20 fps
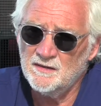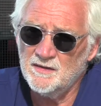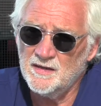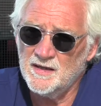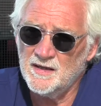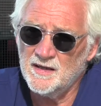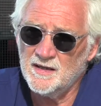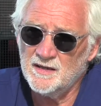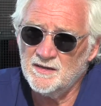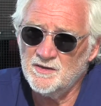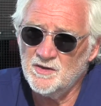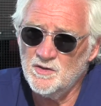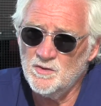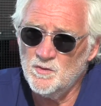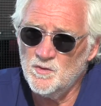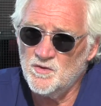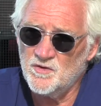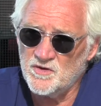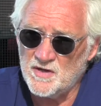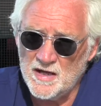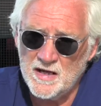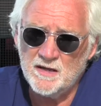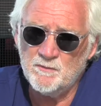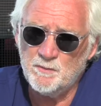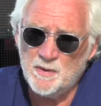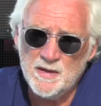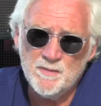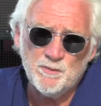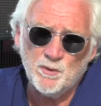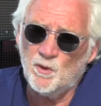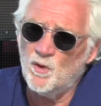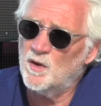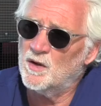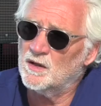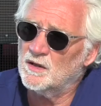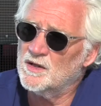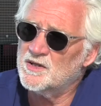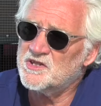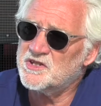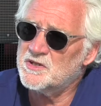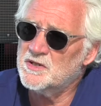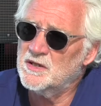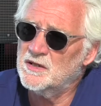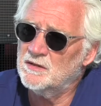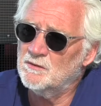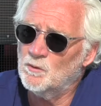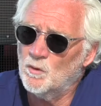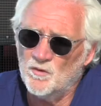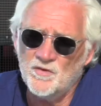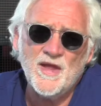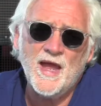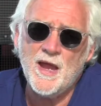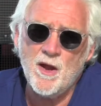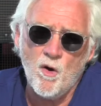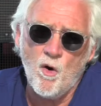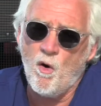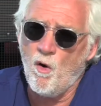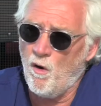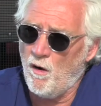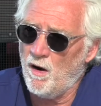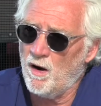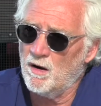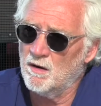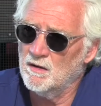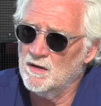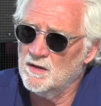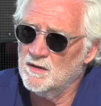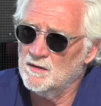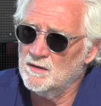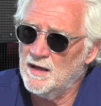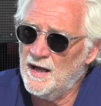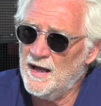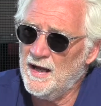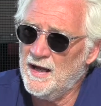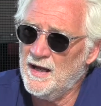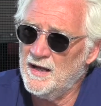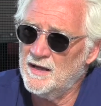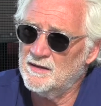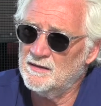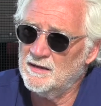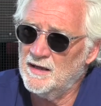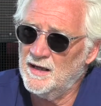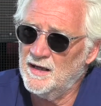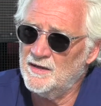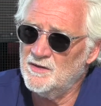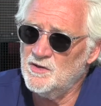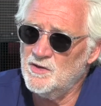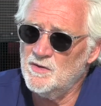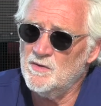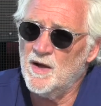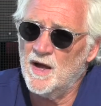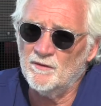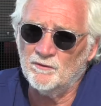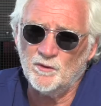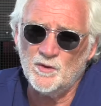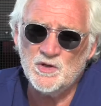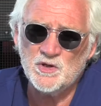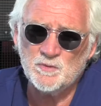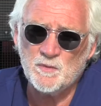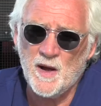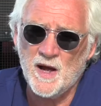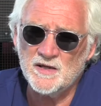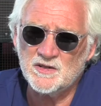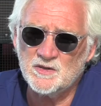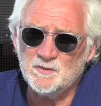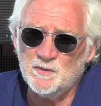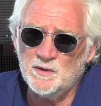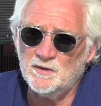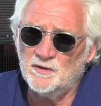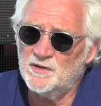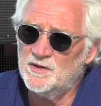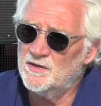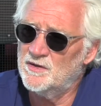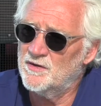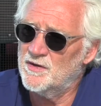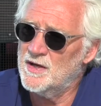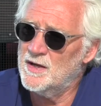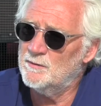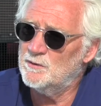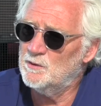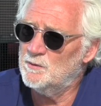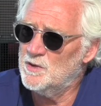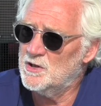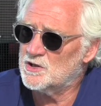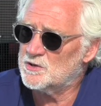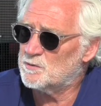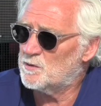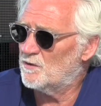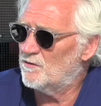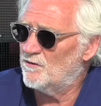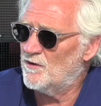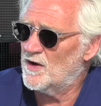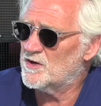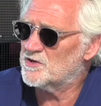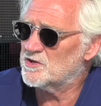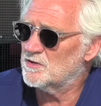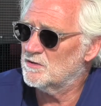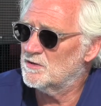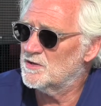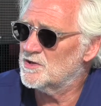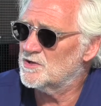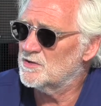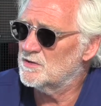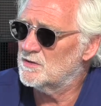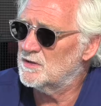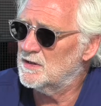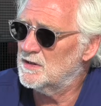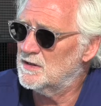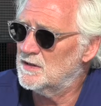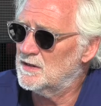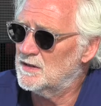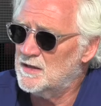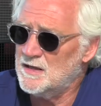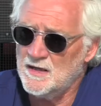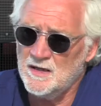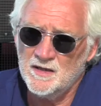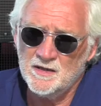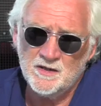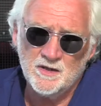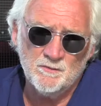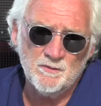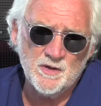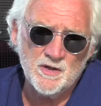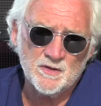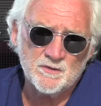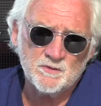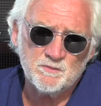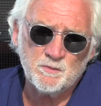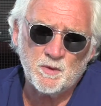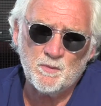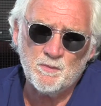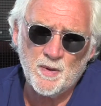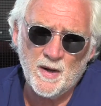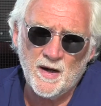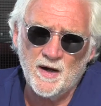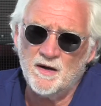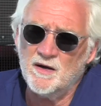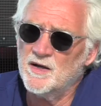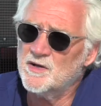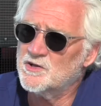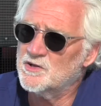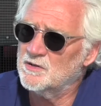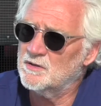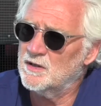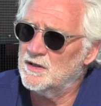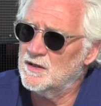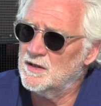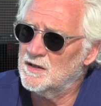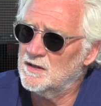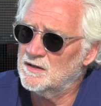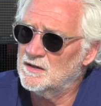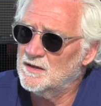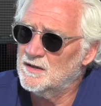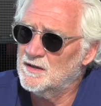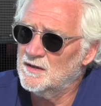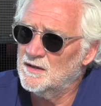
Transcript: that you think people aren't listening, they are. And and you have a responsibility to them to be as professional as you can, to be as prepared as you can,